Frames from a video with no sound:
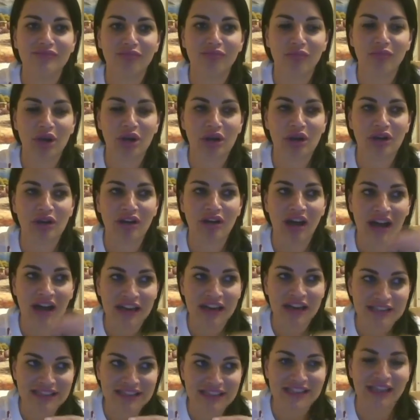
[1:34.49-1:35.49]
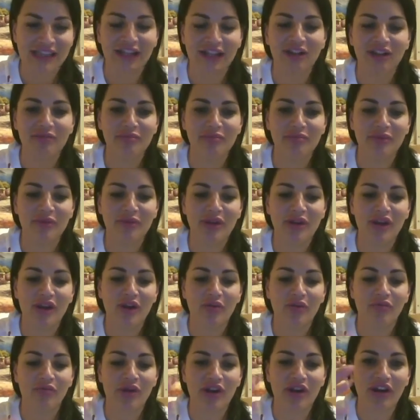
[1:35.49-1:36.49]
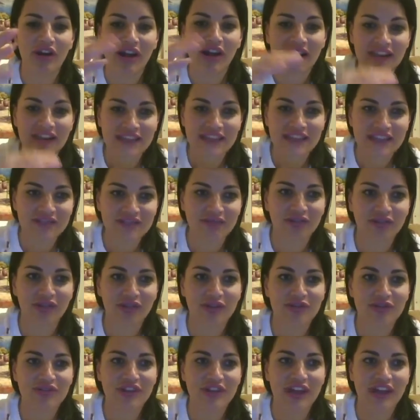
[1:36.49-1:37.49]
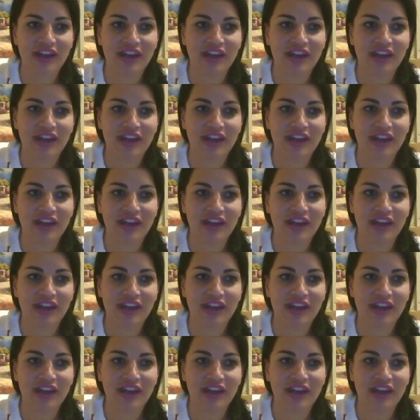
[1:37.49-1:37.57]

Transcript: where I need help, where I need growth.